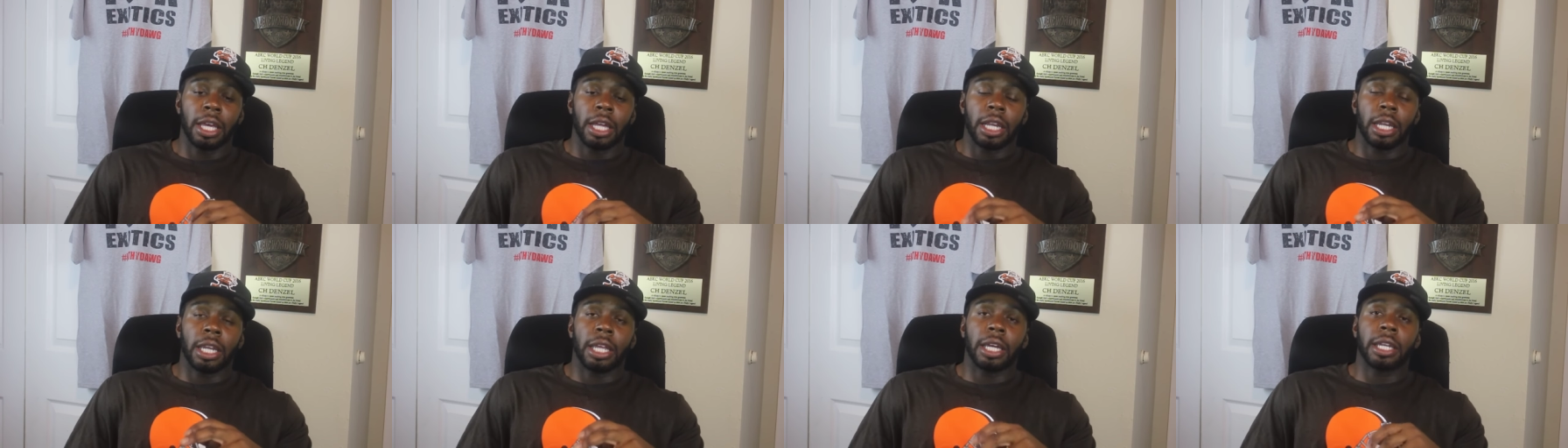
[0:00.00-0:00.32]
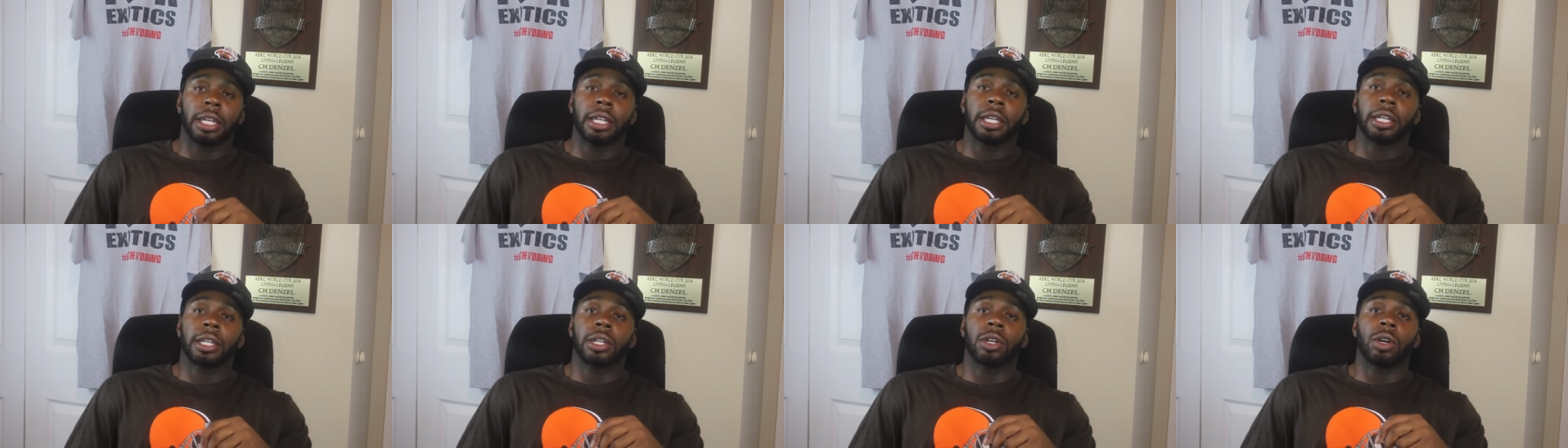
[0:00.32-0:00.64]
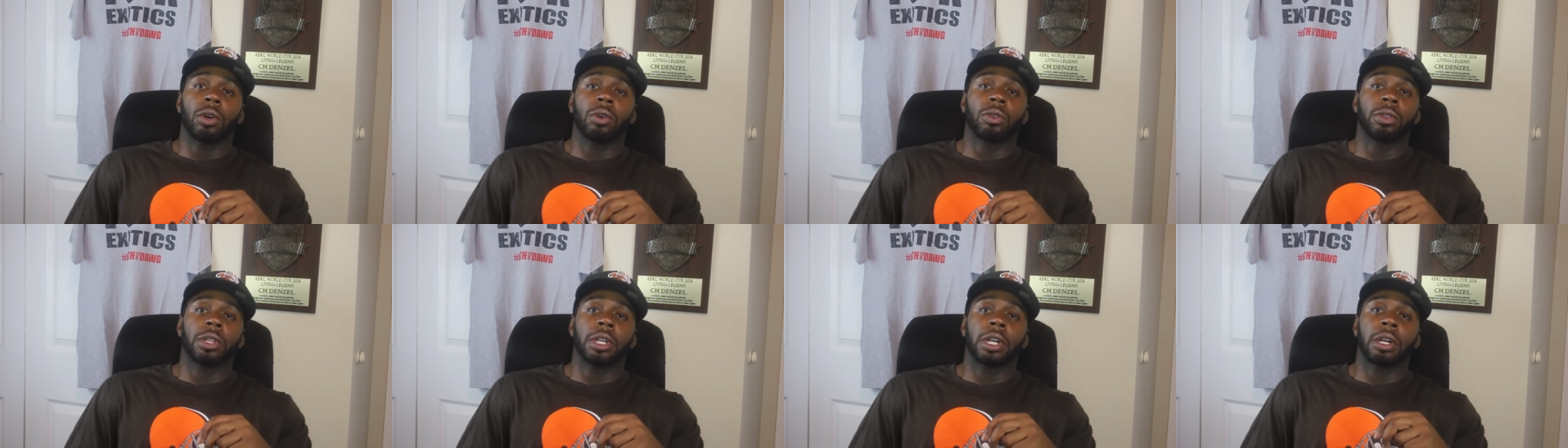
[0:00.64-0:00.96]
letting it
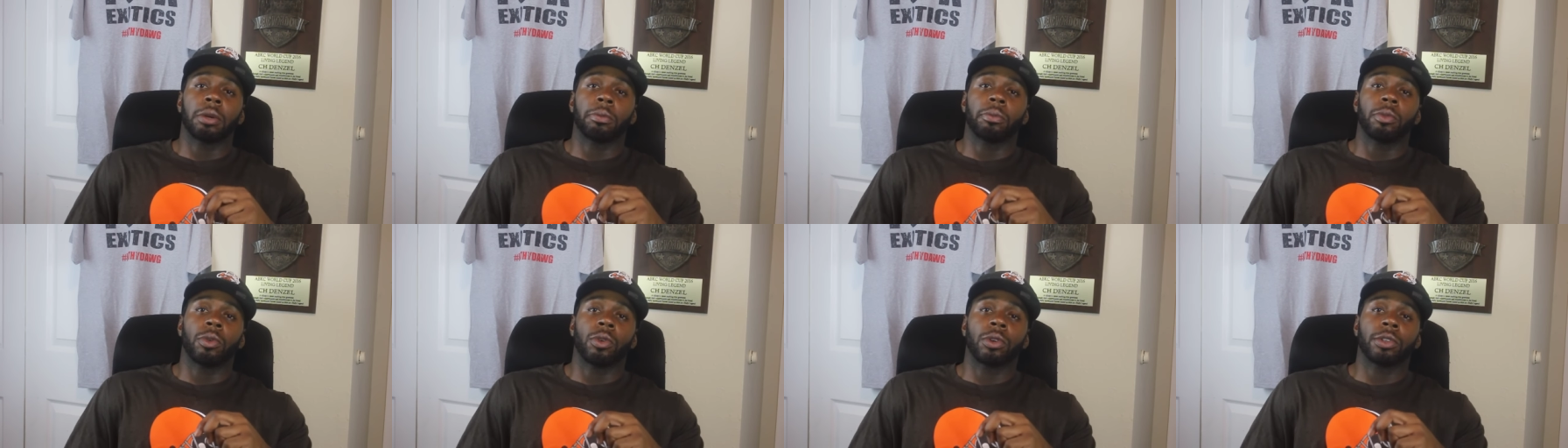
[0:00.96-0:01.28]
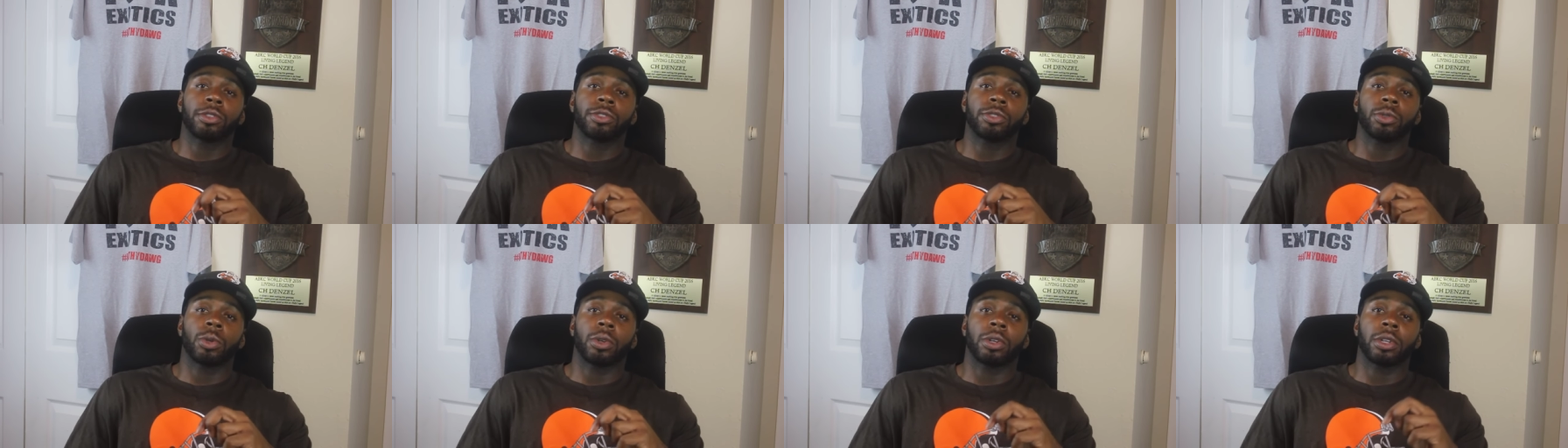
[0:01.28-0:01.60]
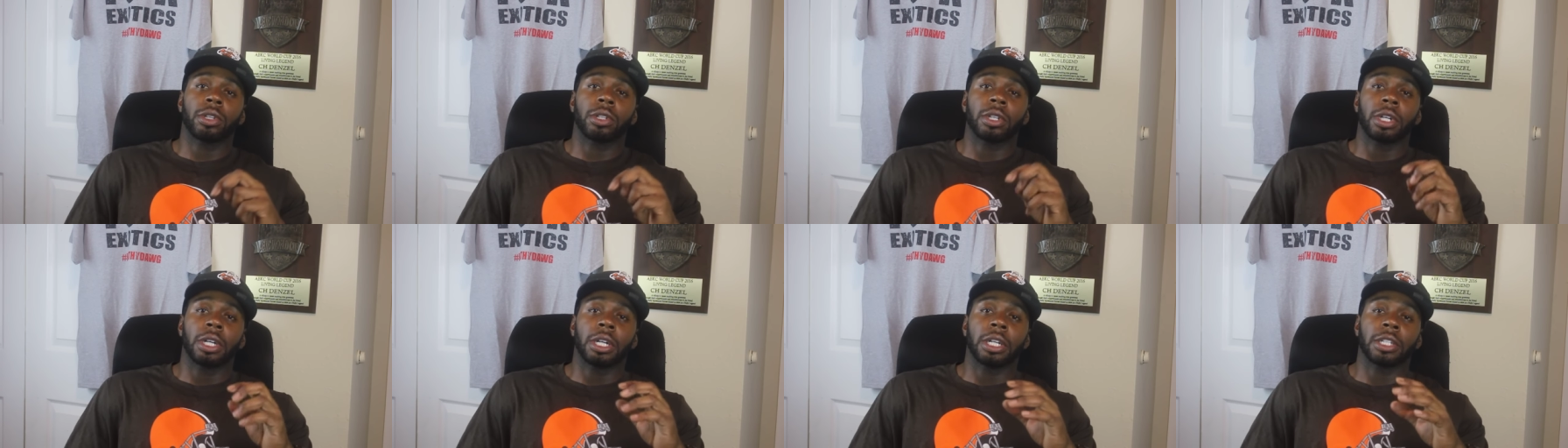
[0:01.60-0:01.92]
go there are more
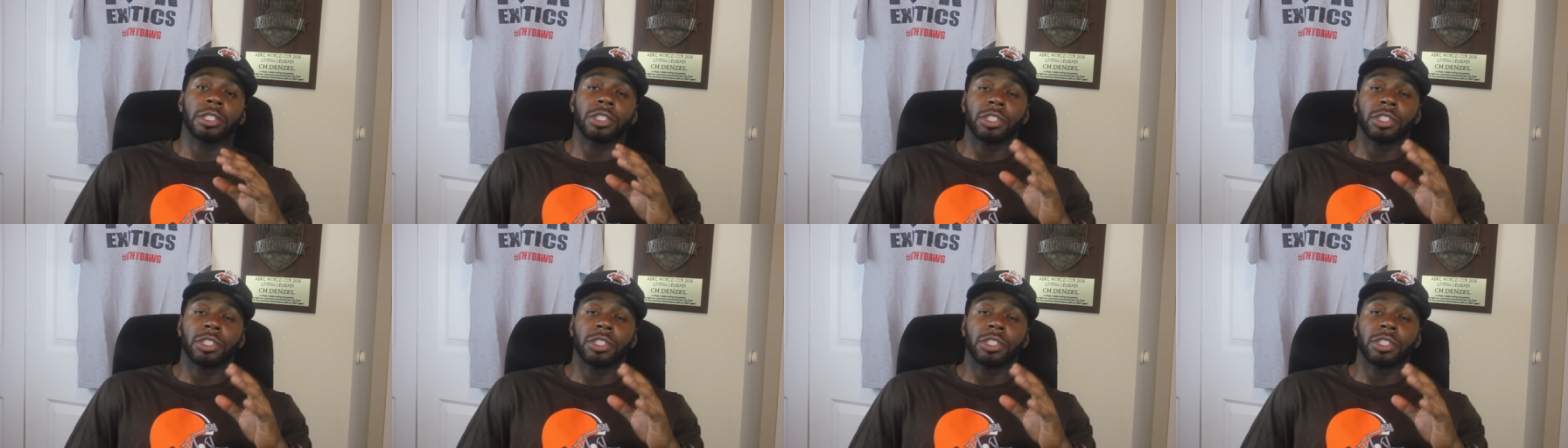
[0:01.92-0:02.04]
short uh,